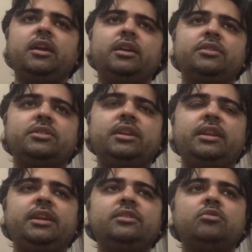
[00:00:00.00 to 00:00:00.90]

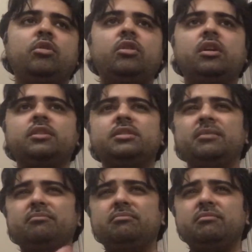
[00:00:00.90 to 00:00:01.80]
series, or
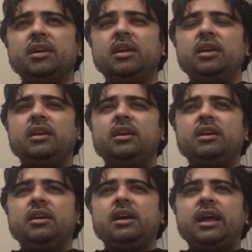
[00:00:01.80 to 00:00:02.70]
some
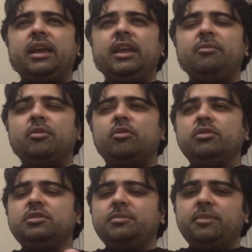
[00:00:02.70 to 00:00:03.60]
I came
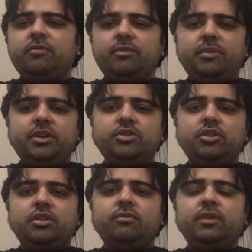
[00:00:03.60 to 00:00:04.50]
across some
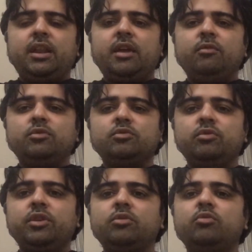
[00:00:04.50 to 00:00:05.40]
information when I was
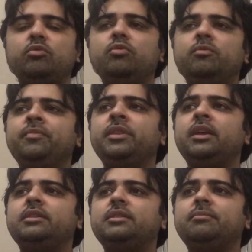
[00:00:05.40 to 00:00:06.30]
going through
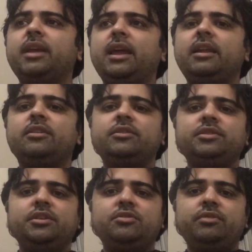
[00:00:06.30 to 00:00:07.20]
some characters'
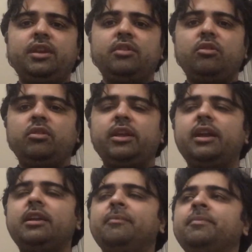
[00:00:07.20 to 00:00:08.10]
history and all
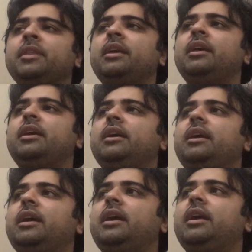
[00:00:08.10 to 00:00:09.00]
that.
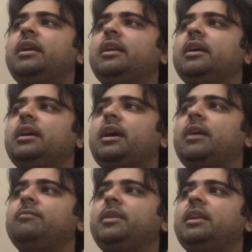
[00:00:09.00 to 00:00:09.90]
And
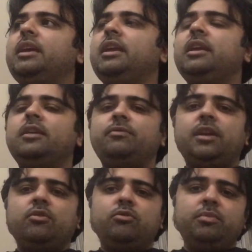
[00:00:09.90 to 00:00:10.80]
I've been lucky enough
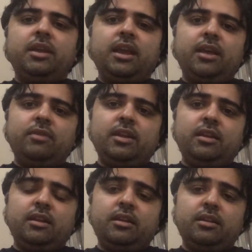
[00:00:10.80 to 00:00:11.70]
now to be
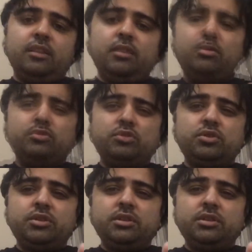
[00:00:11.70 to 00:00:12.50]
having most